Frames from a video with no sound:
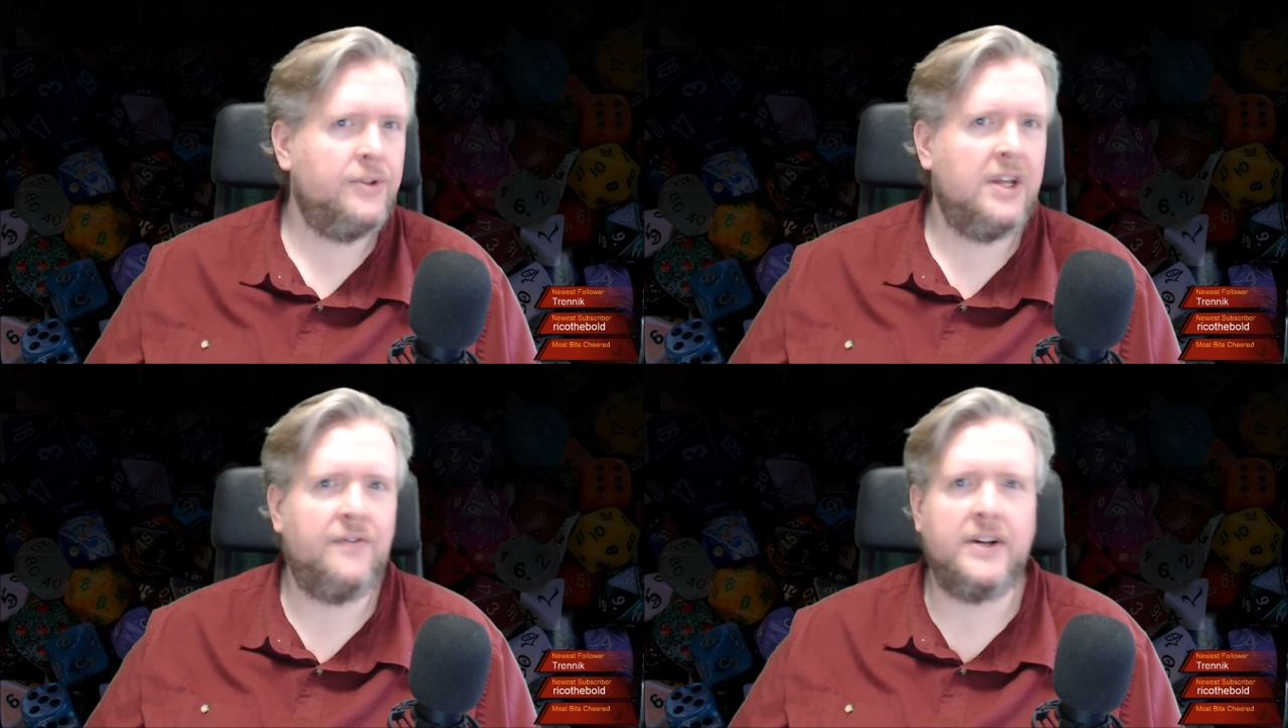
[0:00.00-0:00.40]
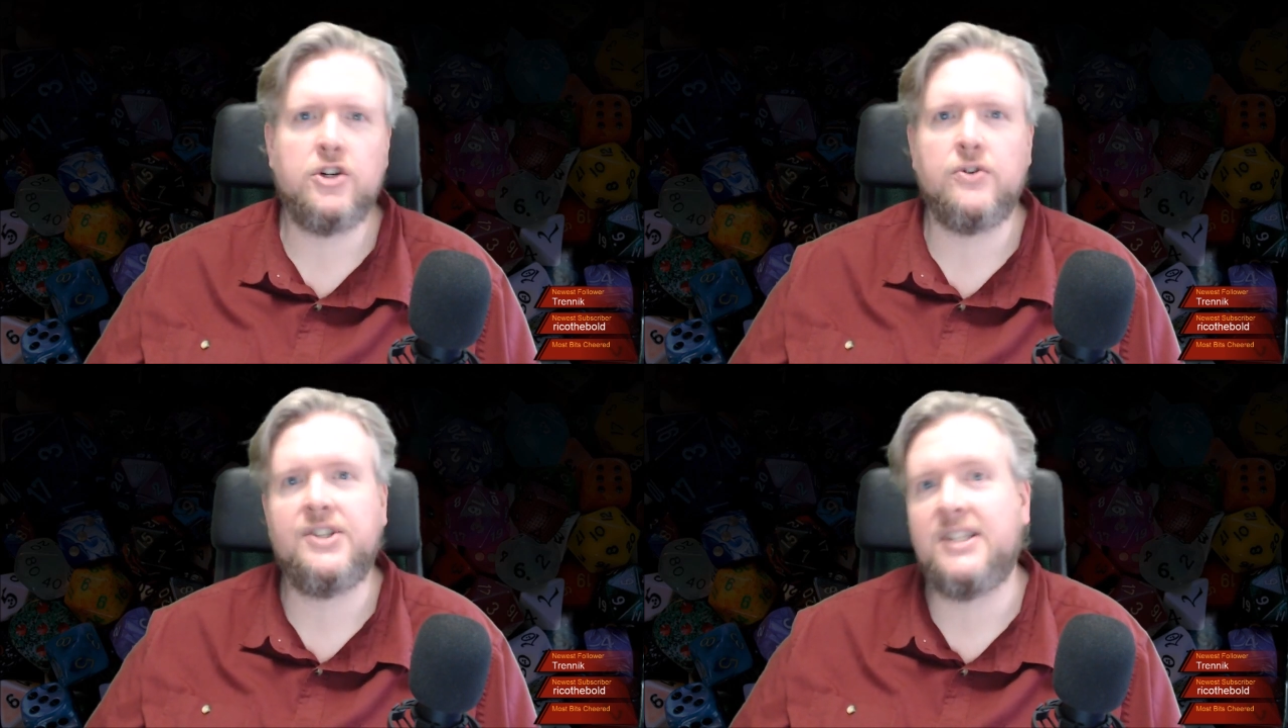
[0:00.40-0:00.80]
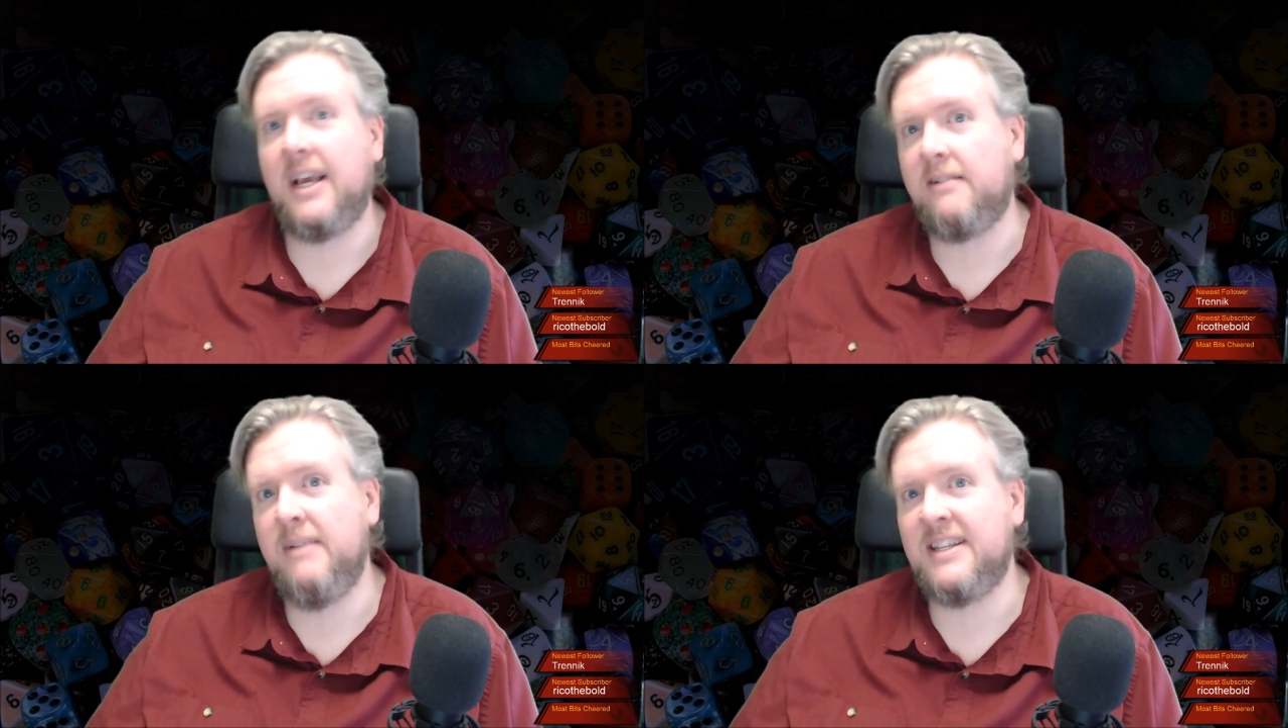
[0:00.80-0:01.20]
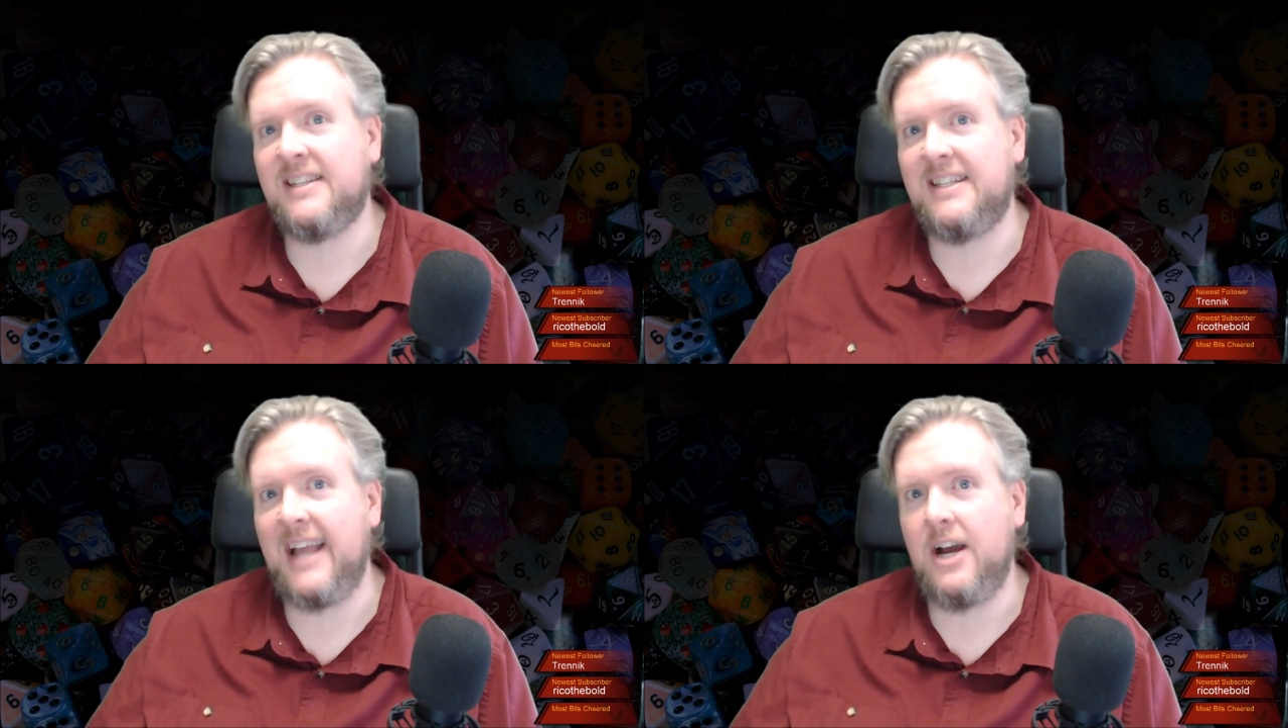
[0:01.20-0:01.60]
the adventure segments
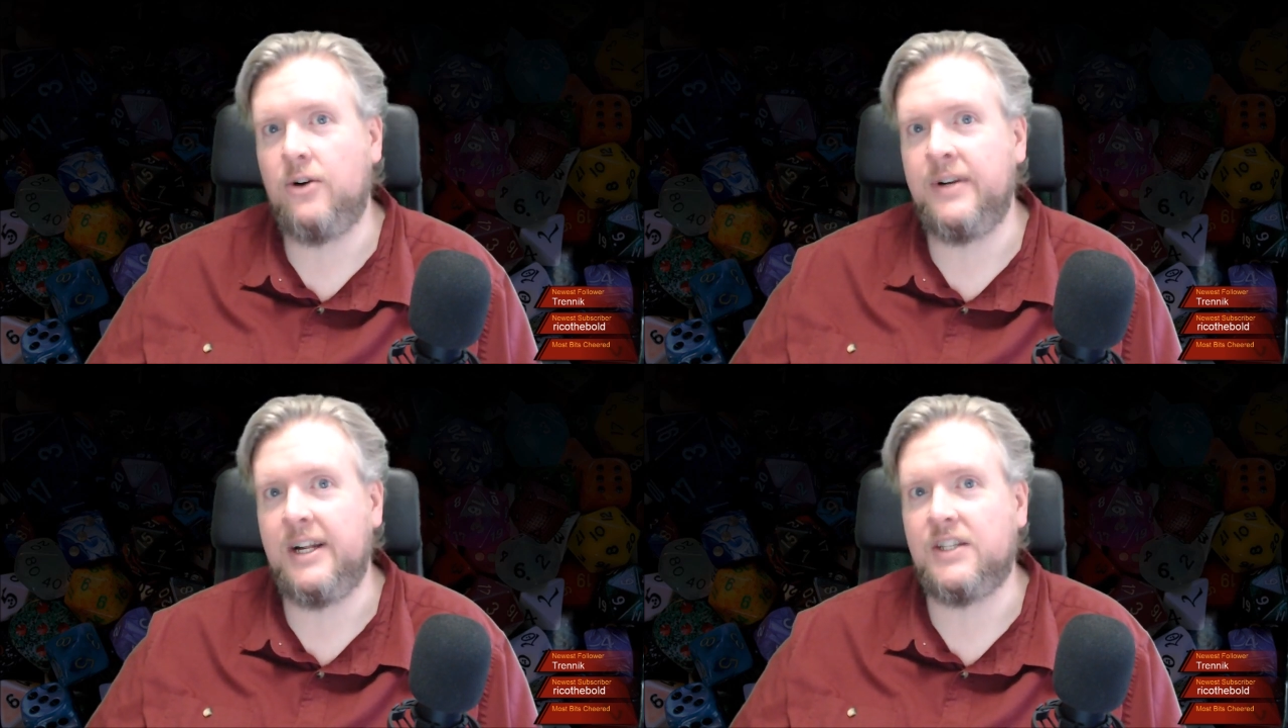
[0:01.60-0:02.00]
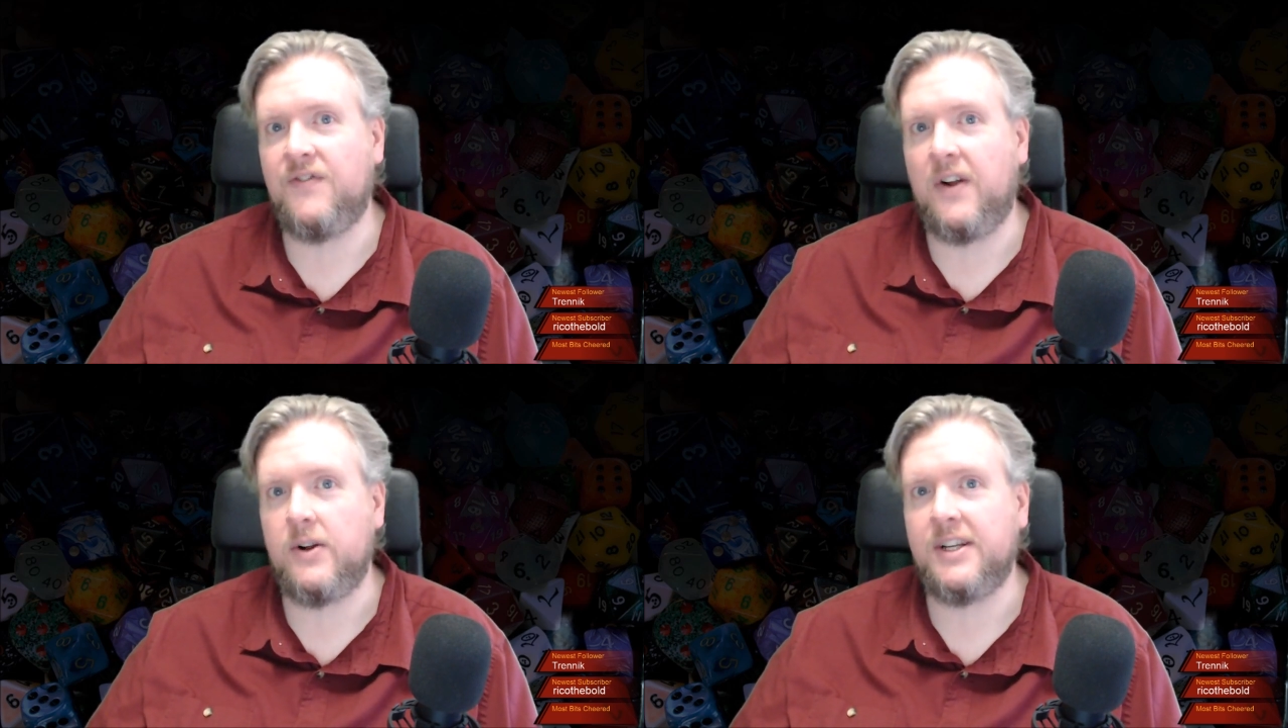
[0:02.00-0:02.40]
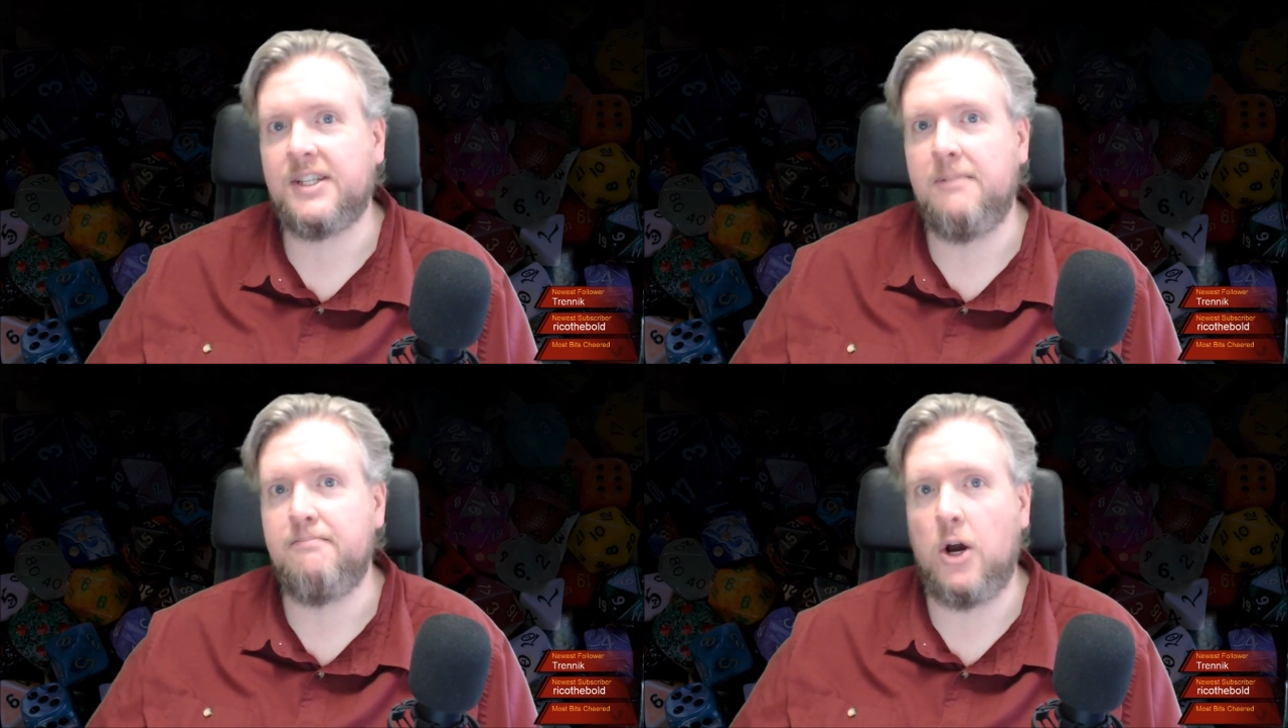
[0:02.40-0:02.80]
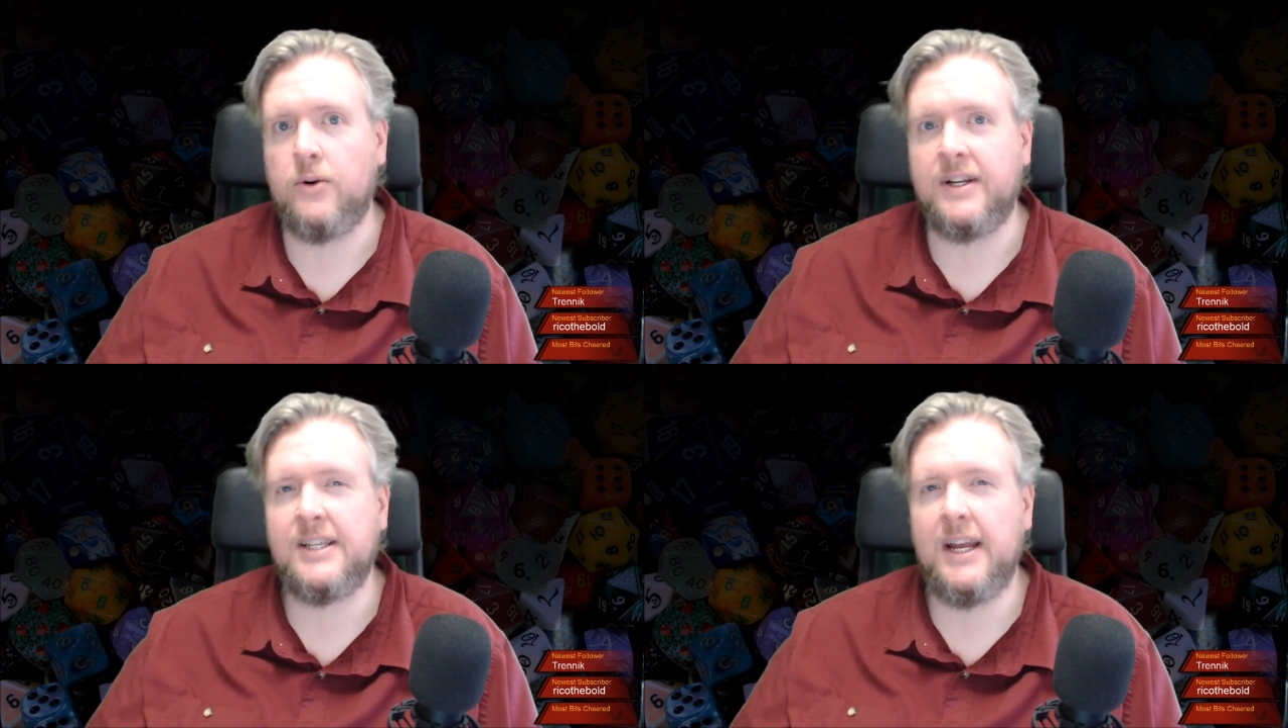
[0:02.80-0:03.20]
down its various components.